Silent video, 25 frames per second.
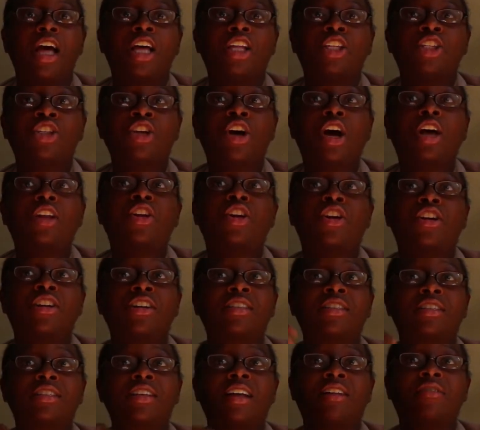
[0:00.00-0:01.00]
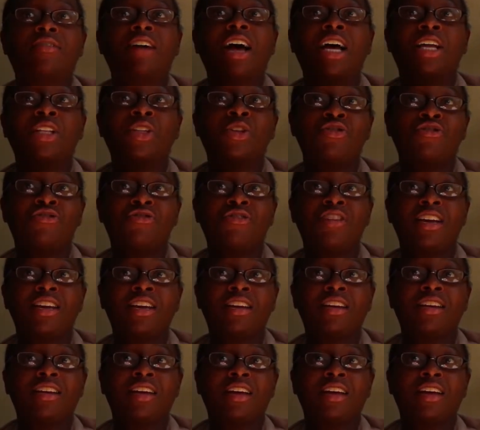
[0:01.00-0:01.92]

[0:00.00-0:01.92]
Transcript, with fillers: taught herself how to read.